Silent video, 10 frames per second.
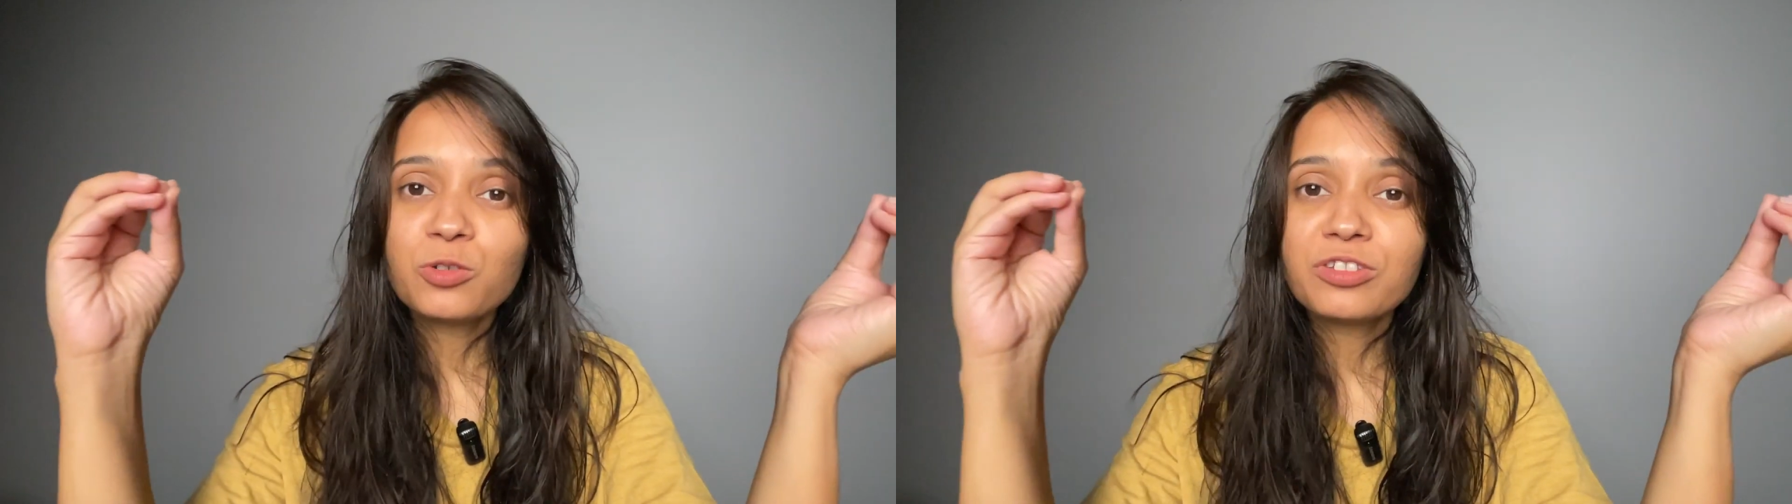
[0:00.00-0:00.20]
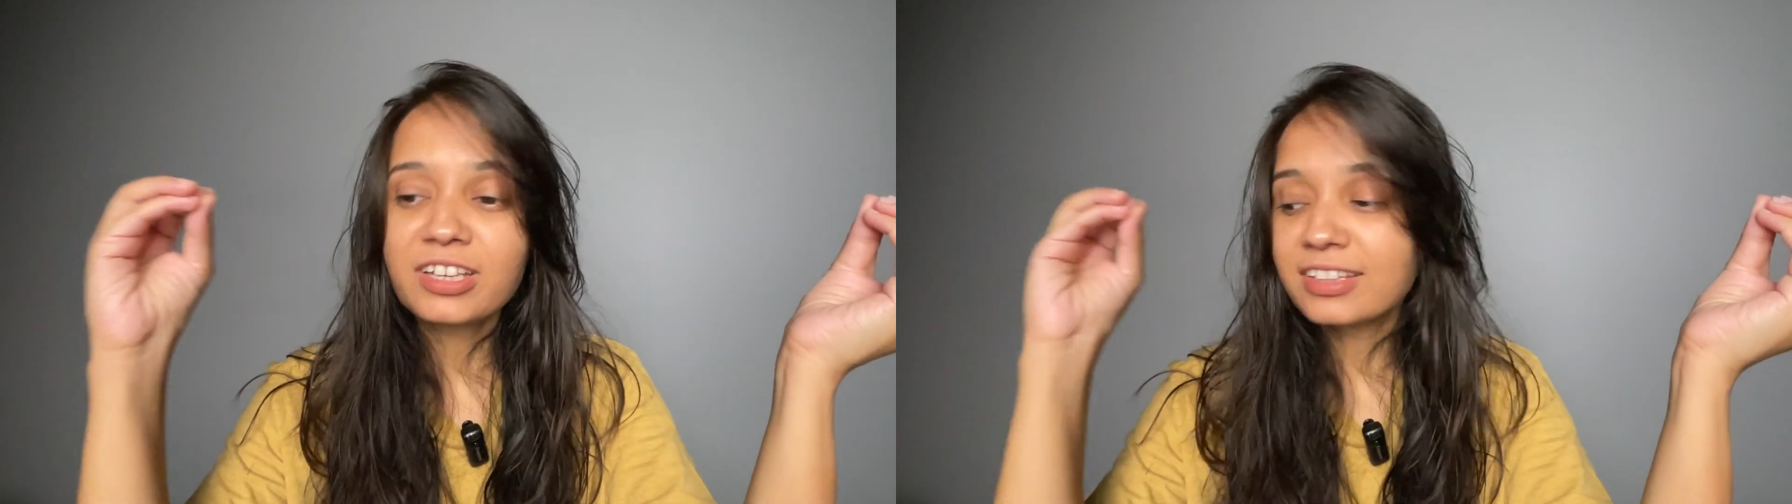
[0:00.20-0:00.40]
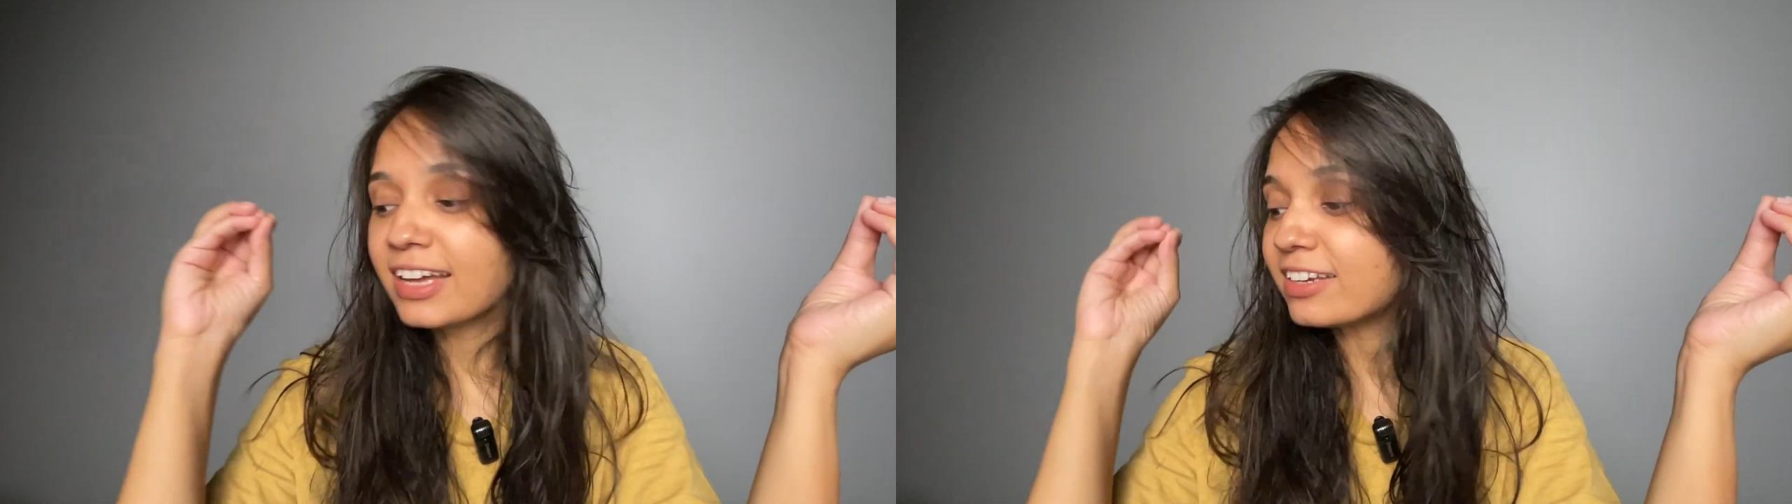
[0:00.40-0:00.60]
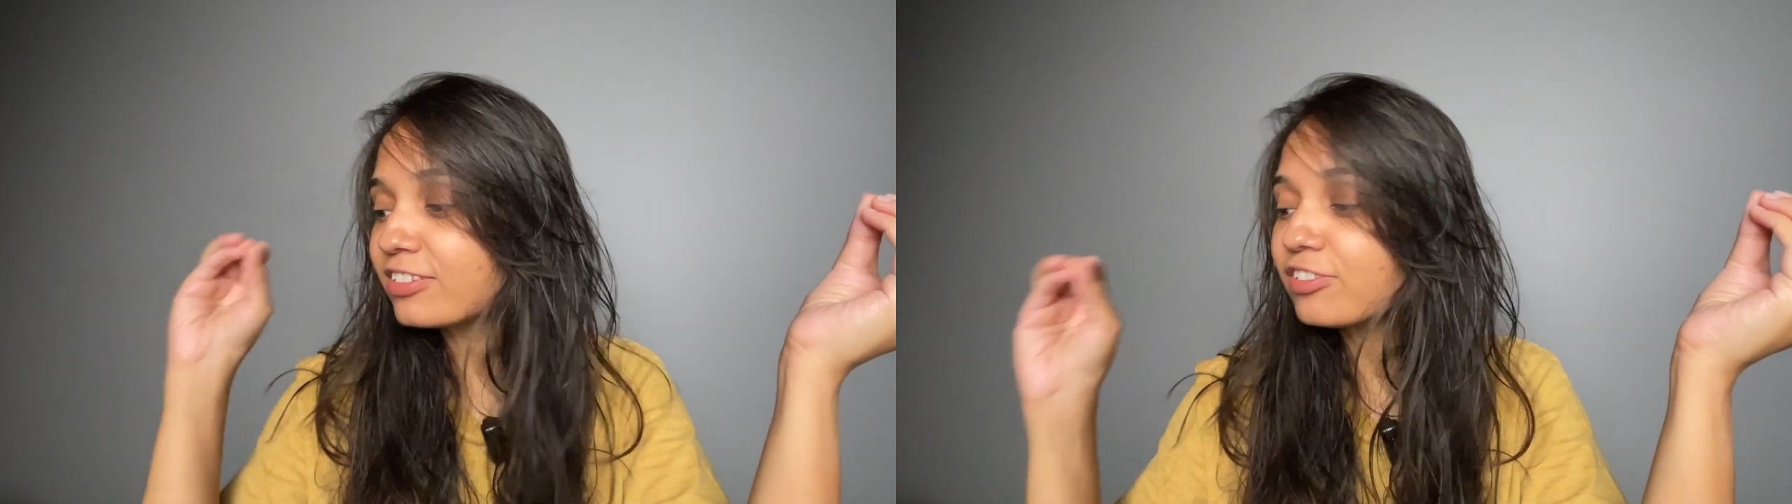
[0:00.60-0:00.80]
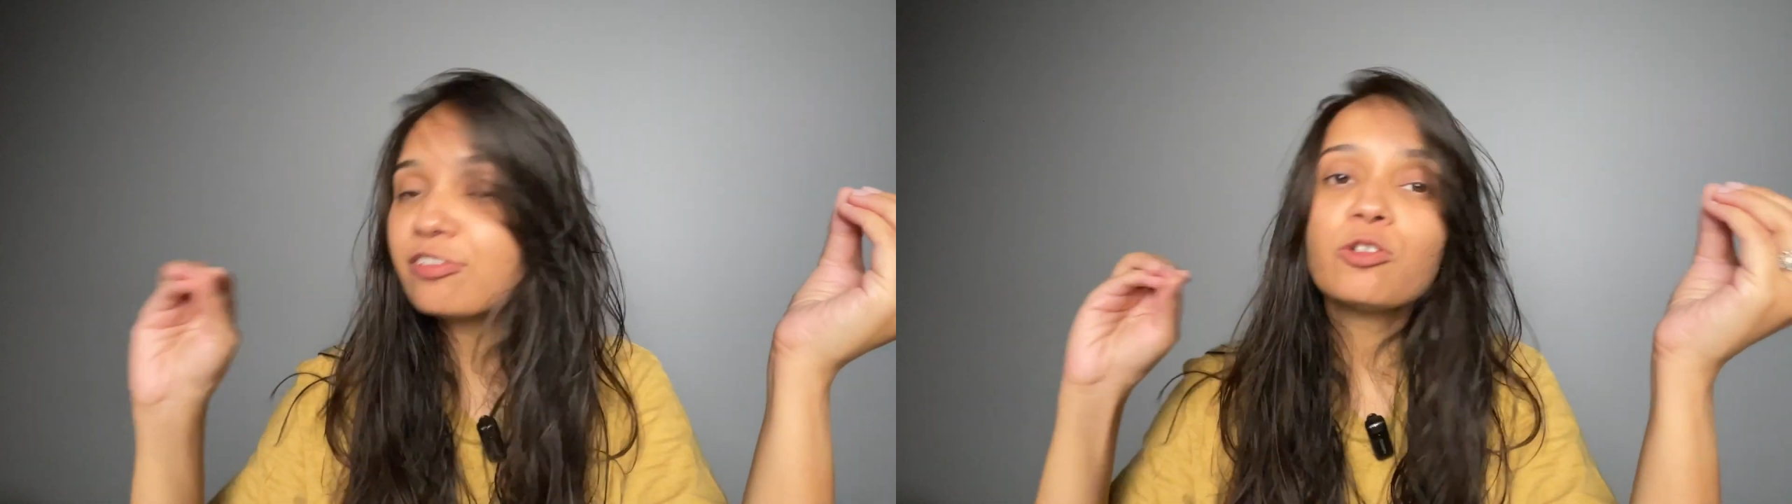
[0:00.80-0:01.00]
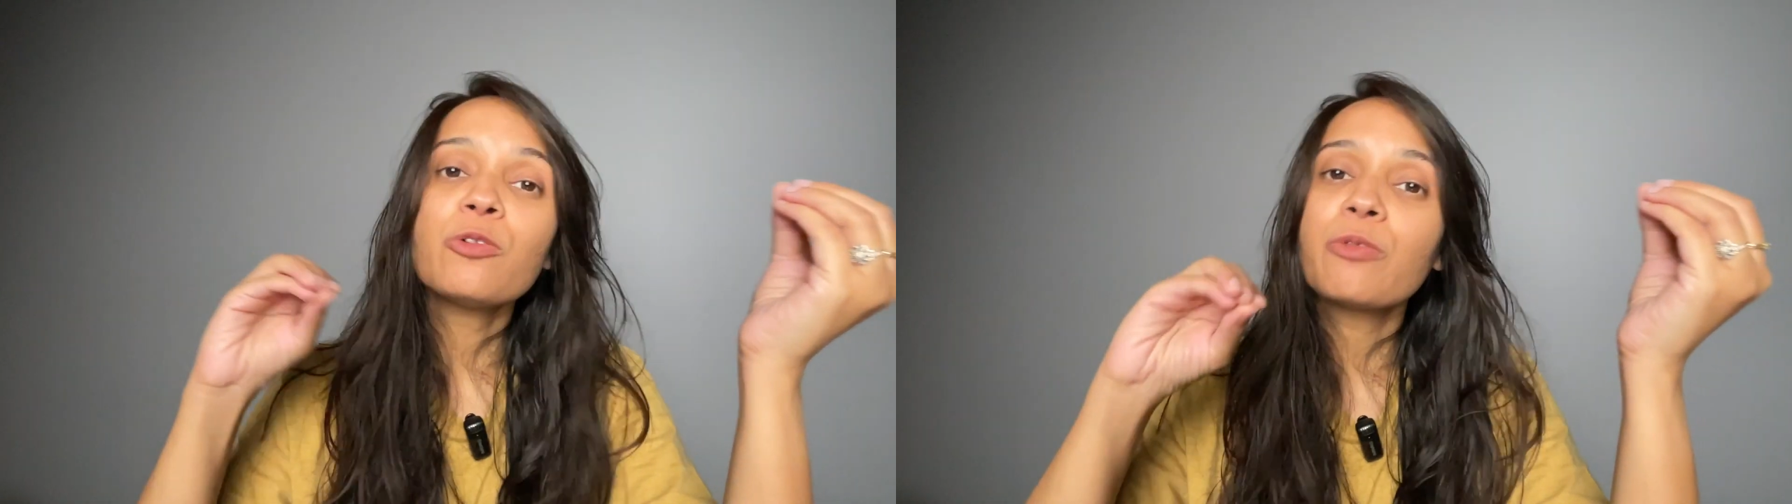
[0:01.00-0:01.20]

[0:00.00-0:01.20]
to say that this is a